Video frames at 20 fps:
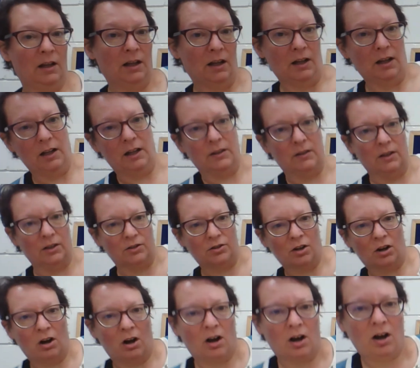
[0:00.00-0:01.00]
In the
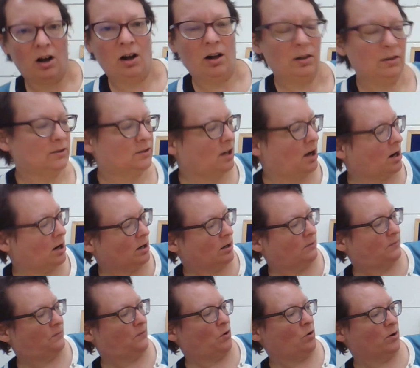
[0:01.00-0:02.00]
tall, dark
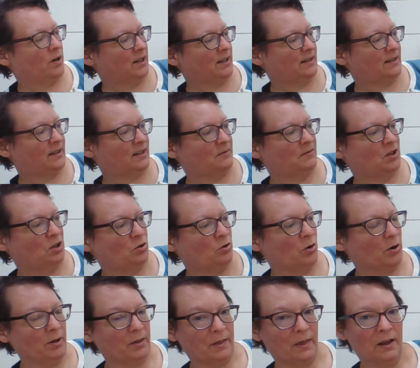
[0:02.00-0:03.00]
forests of the
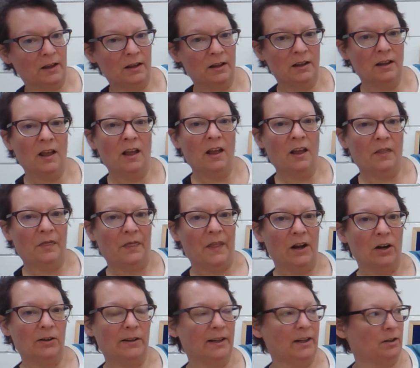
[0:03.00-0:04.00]
north, there
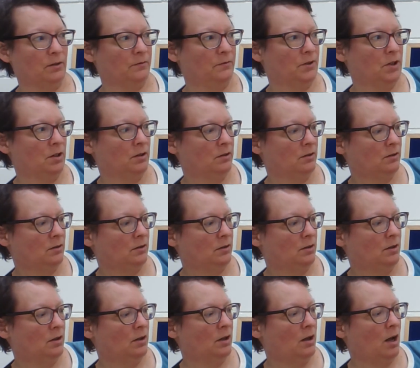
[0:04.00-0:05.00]
lived
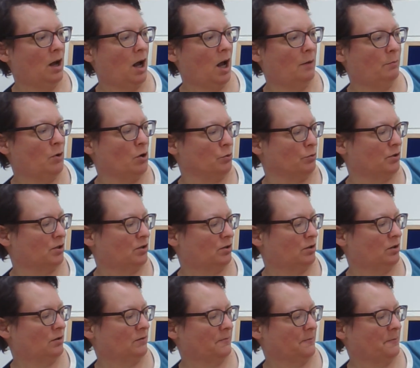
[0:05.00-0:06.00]
a moose.
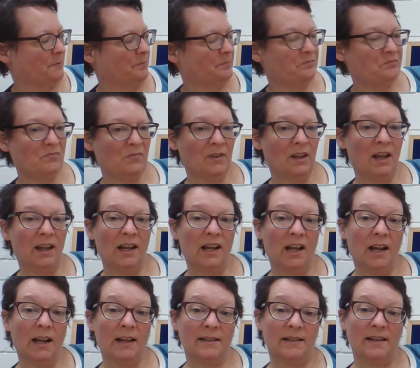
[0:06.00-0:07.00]

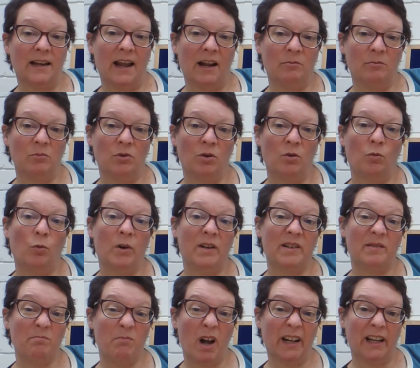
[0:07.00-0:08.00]
His name was
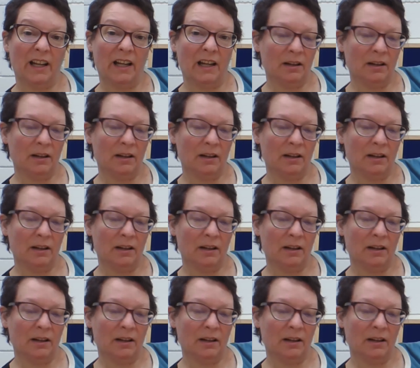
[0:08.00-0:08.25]
Mucky.